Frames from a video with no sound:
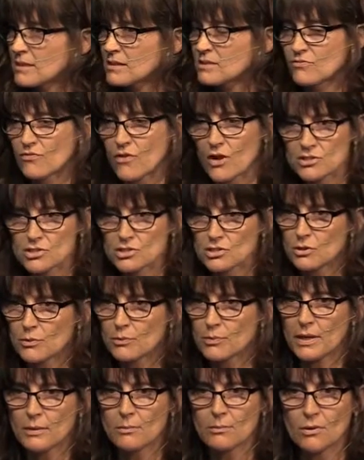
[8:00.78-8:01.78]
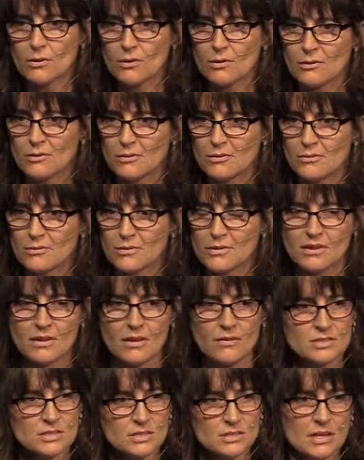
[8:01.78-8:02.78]
Dysfunctional people with
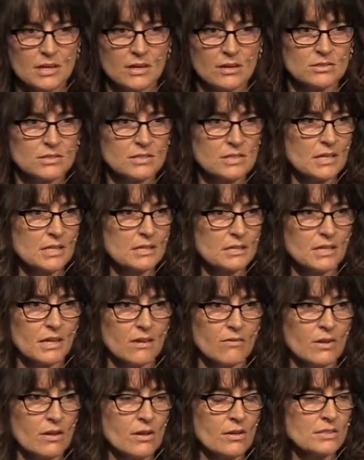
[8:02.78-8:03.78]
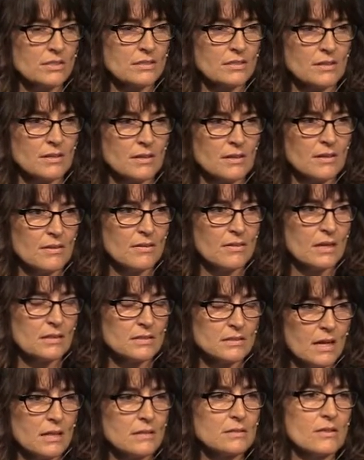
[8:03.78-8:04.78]
gifts and talents that He's given us
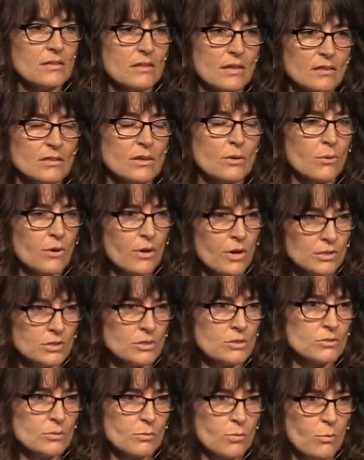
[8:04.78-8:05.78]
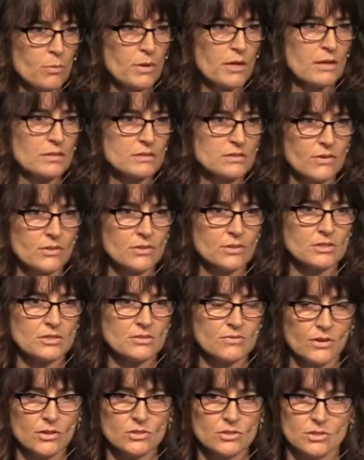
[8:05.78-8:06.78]
that tend to think that we're unusable because of our
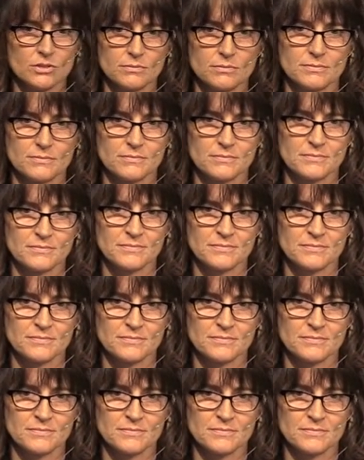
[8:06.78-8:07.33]
dysfunction.